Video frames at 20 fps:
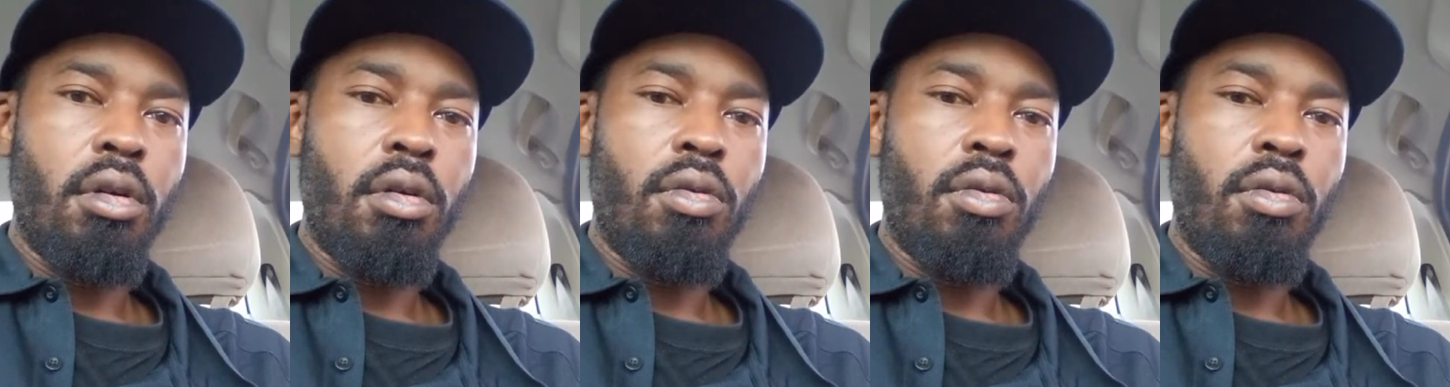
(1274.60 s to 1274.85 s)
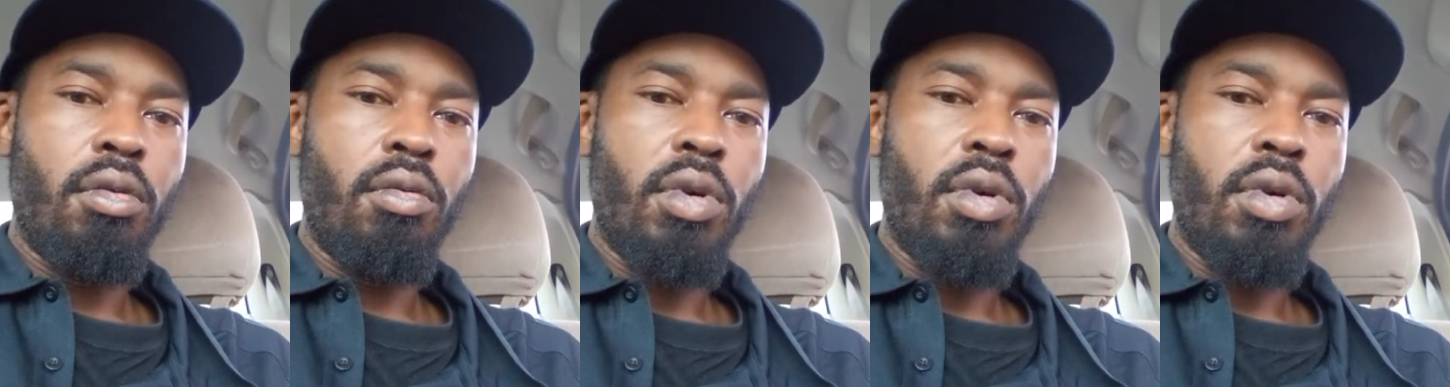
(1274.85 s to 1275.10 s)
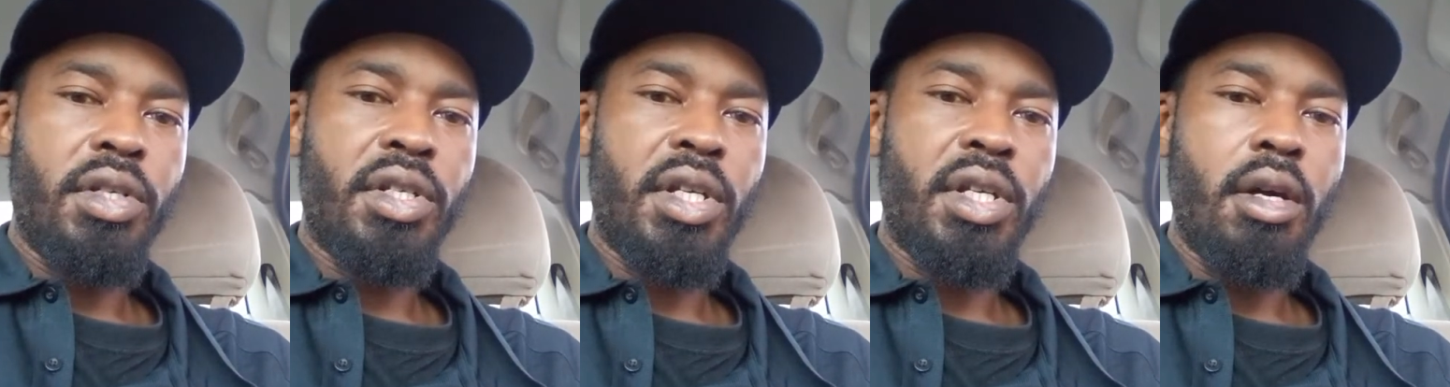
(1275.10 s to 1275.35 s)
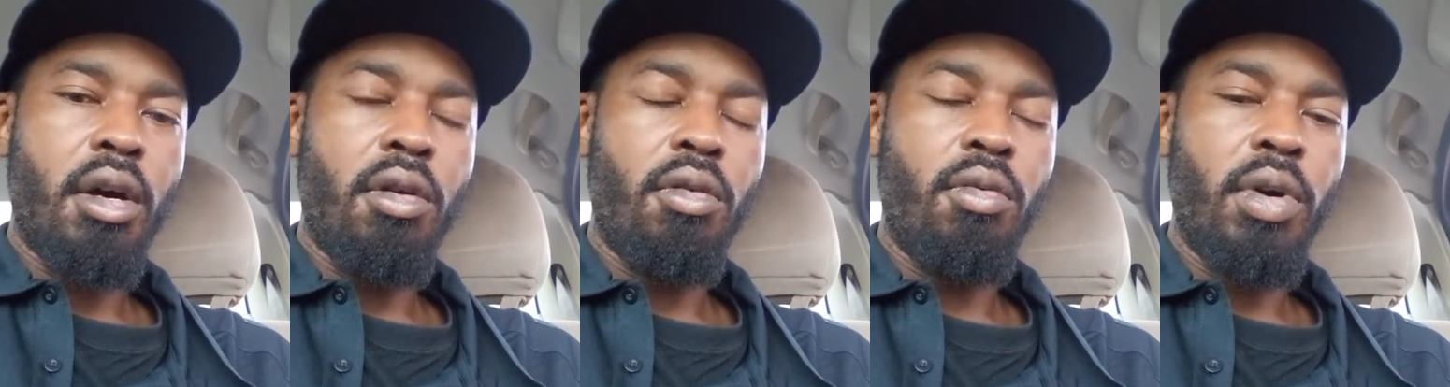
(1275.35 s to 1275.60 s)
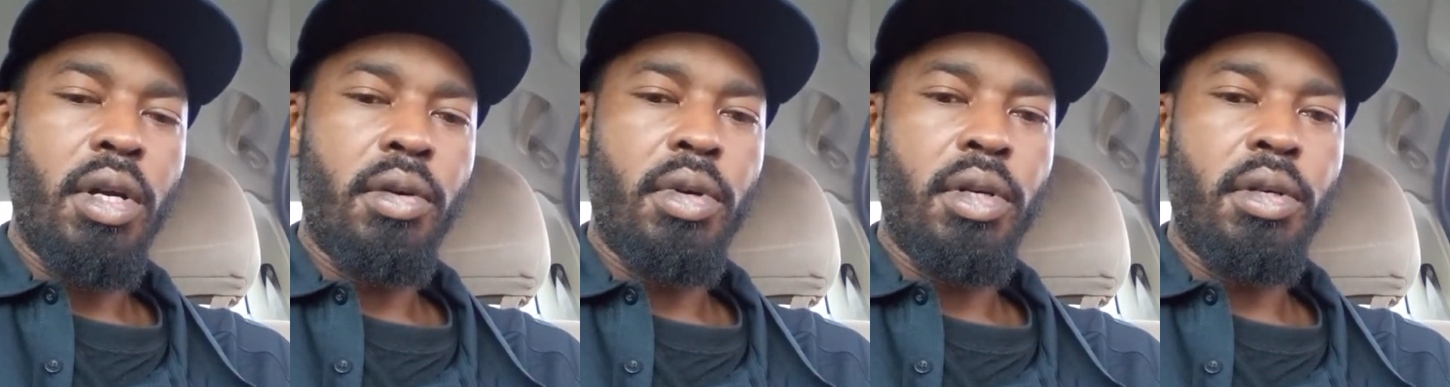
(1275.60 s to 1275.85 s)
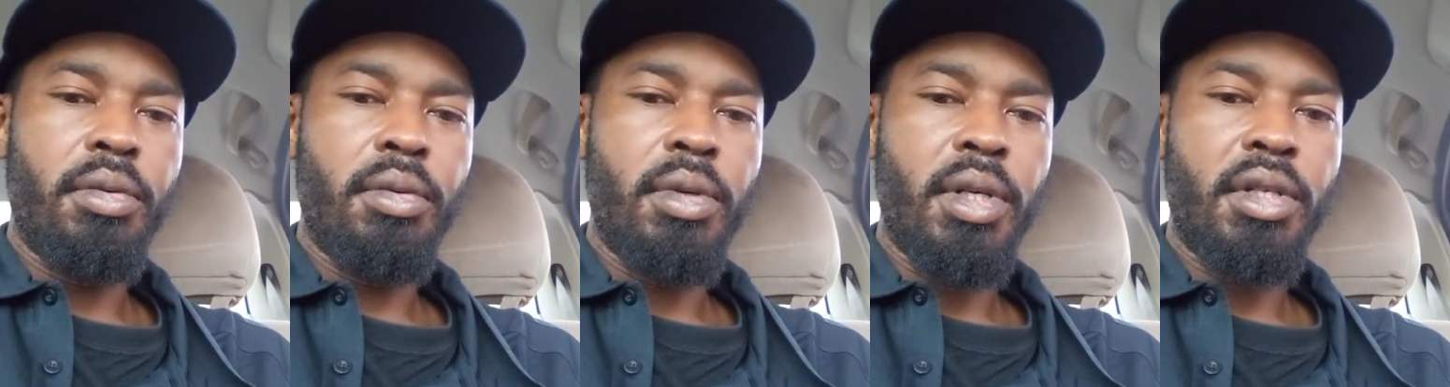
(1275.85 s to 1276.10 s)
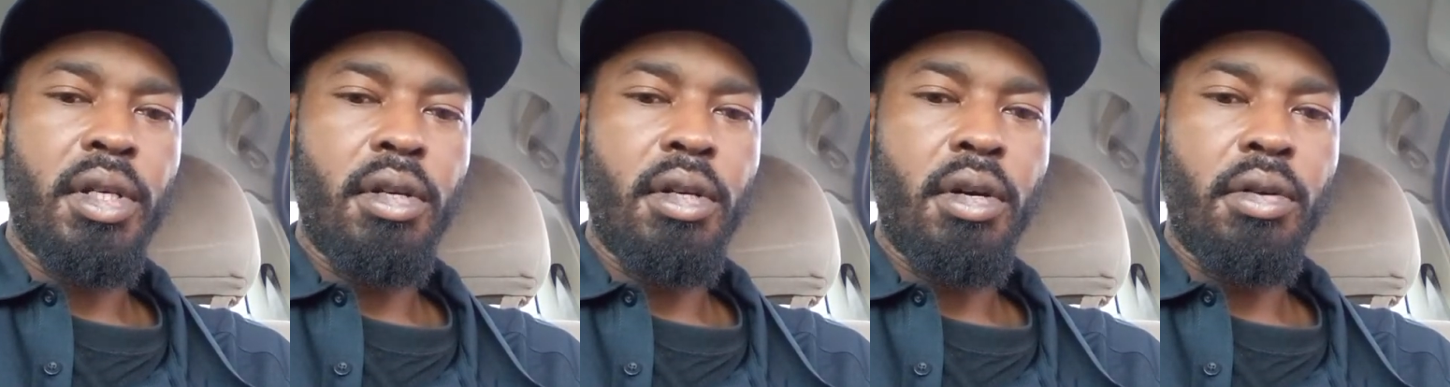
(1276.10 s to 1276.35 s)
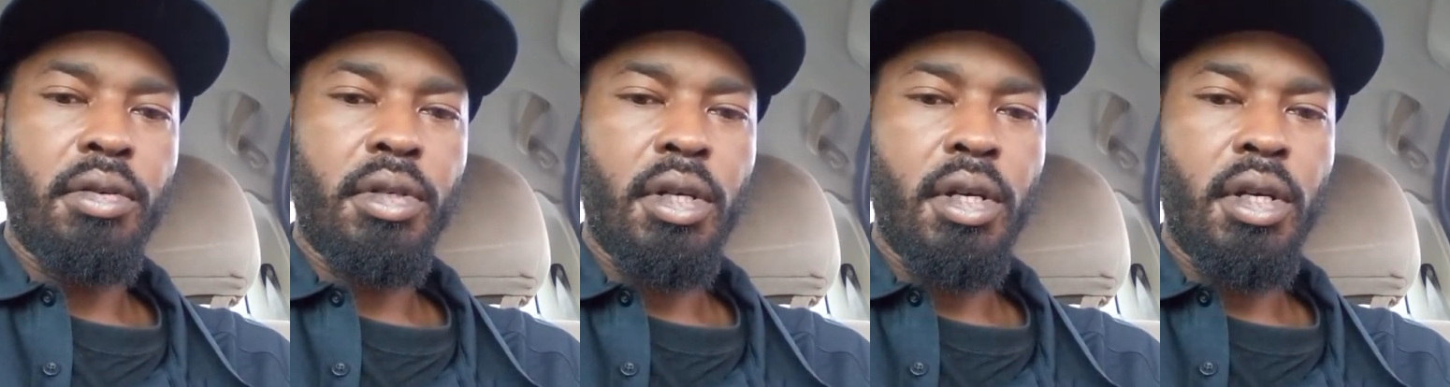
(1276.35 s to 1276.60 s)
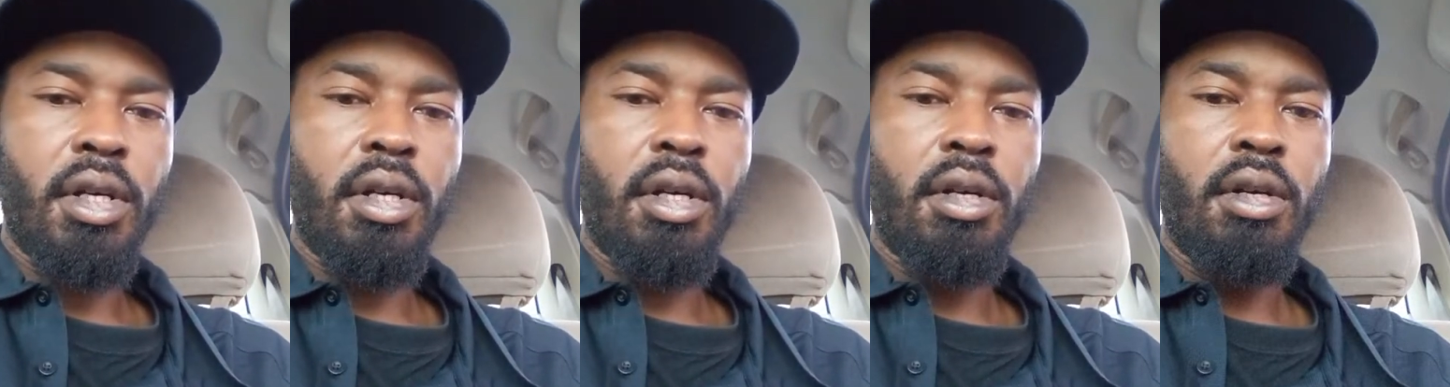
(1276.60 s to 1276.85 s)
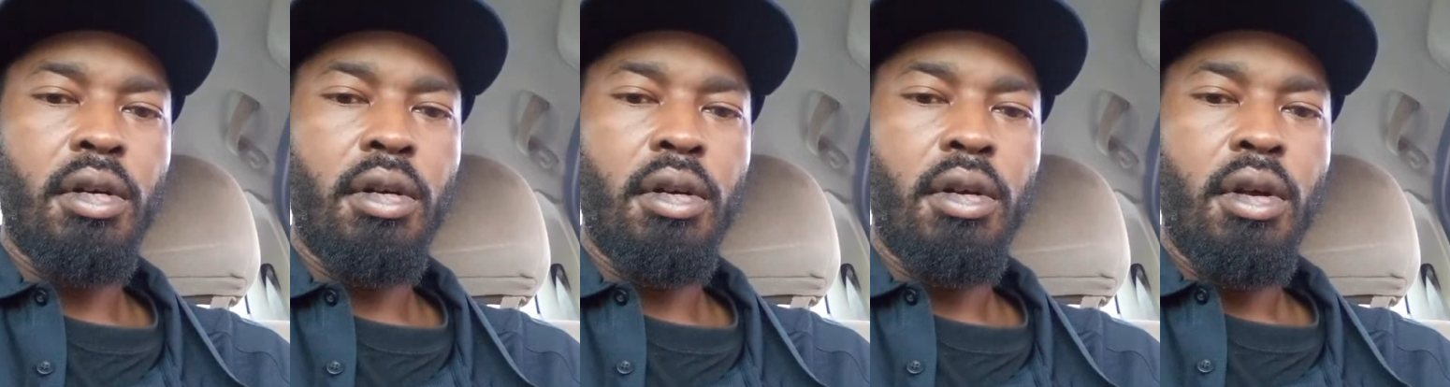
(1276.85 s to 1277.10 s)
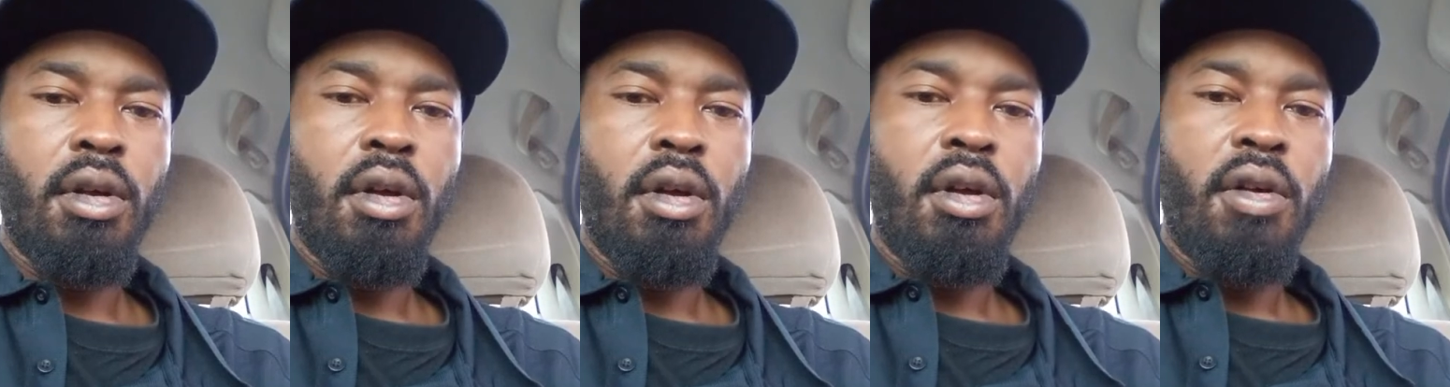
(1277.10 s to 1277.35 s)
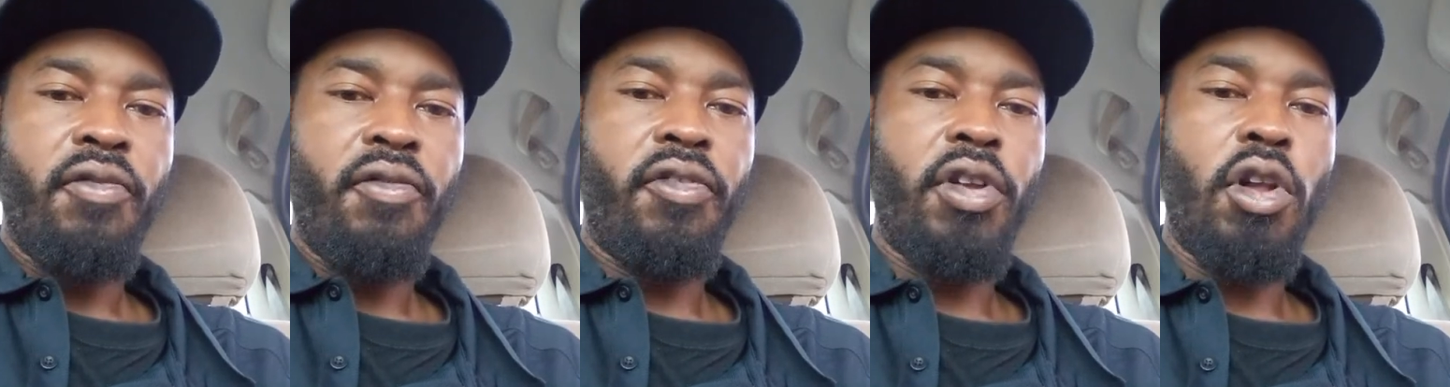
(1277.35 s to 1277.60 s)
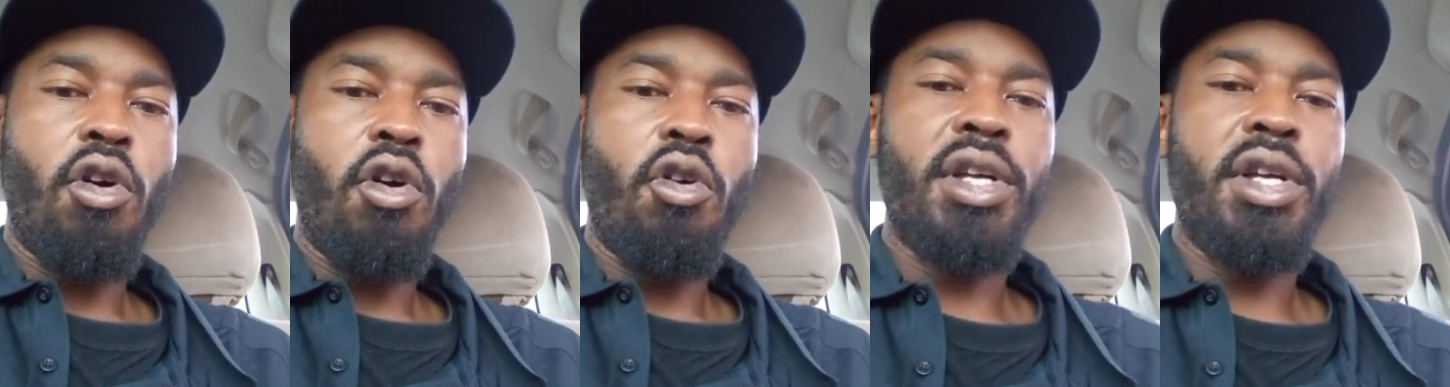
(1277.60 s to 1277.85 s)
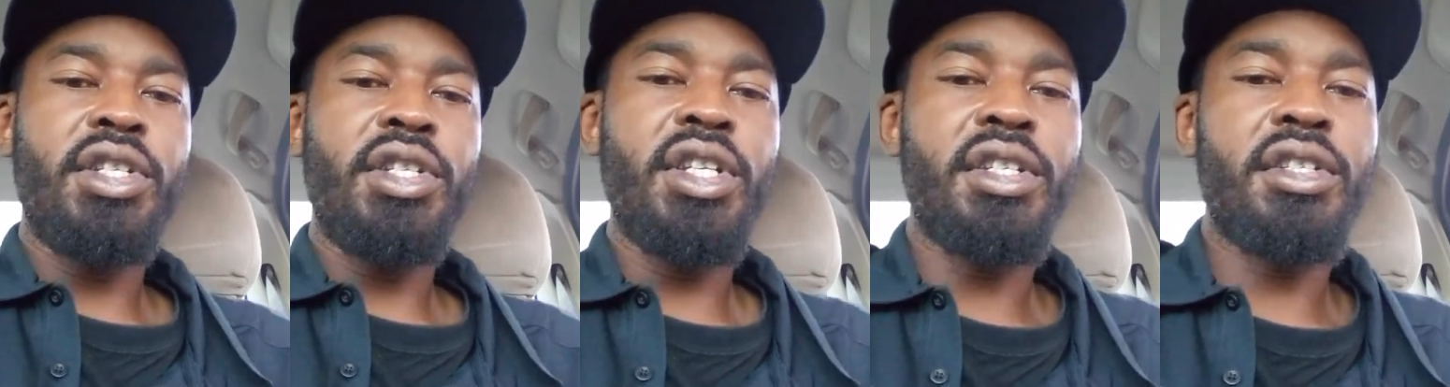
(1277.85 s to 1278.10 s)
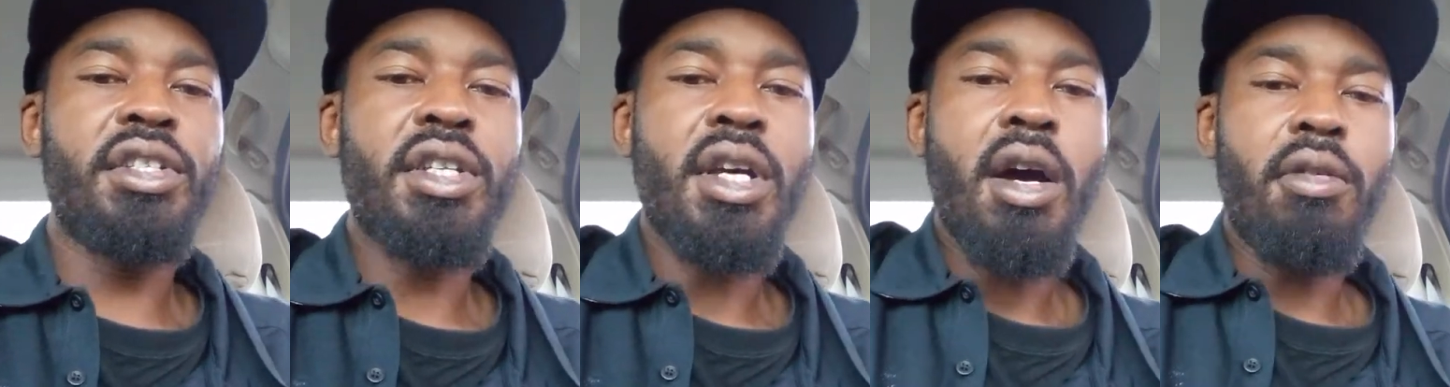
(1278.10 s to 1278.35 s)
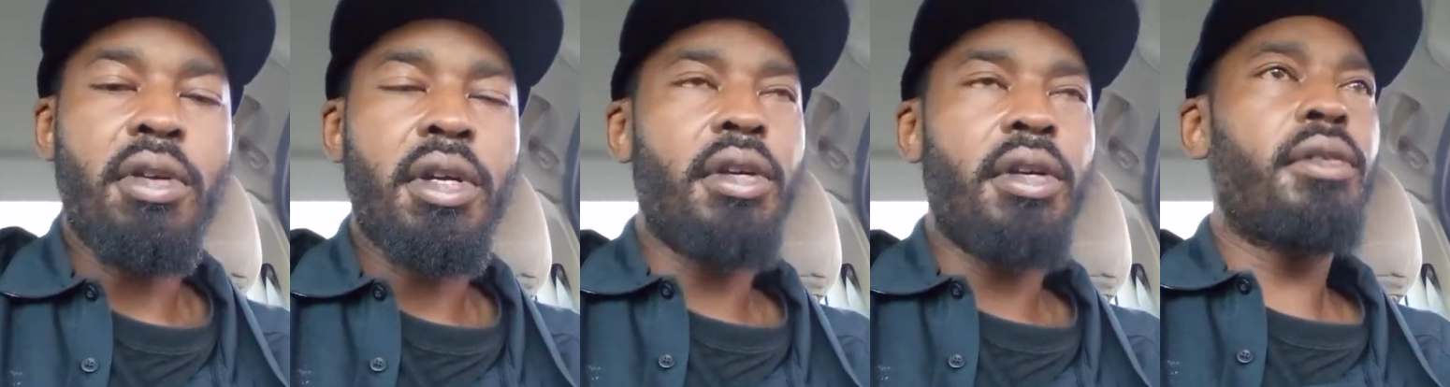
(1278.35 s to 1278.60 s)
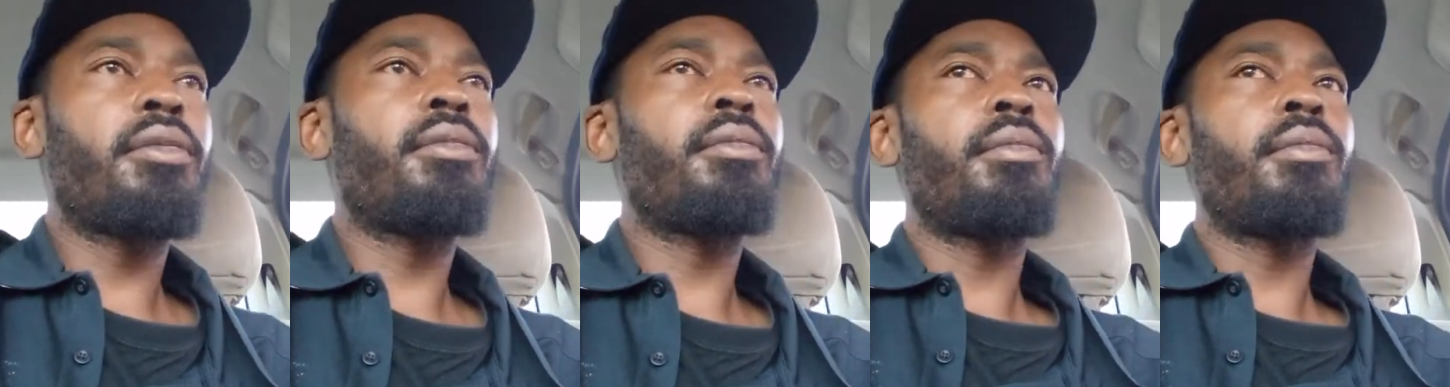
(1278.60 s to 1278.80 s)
What Tito said? Floyd just talking.